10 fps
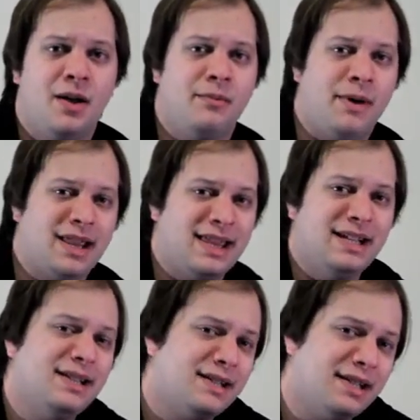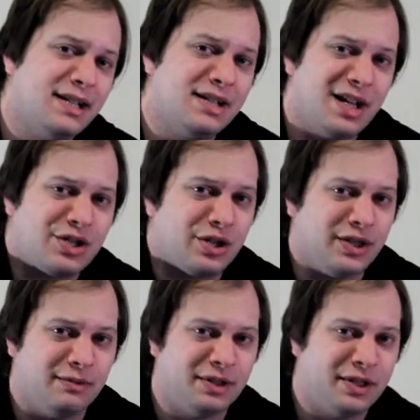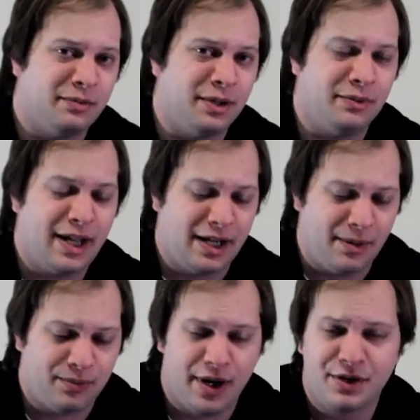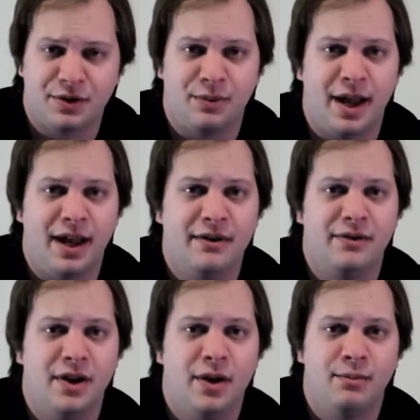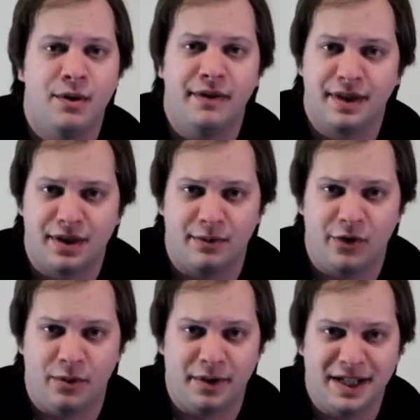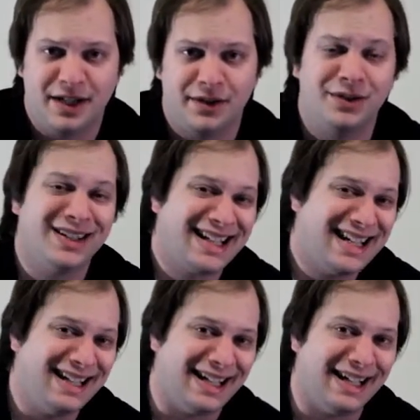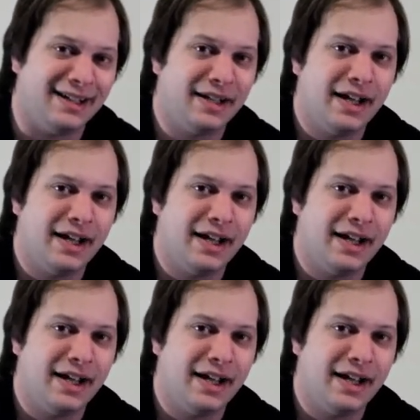My thesis did touch on them a little bit. We had a pressure wave moving through a material, heating it.